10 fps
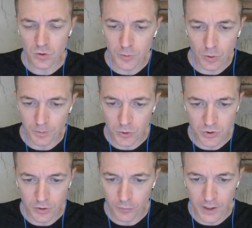You're
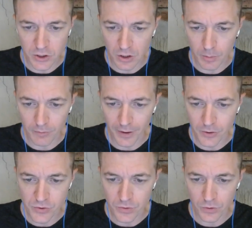doing a fine job of
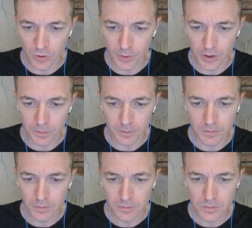answering some of the
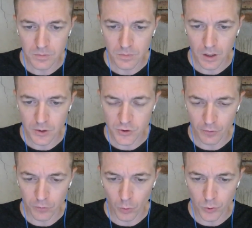
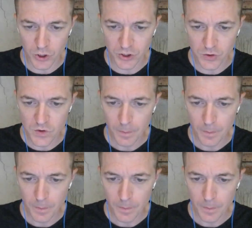straightforward questions.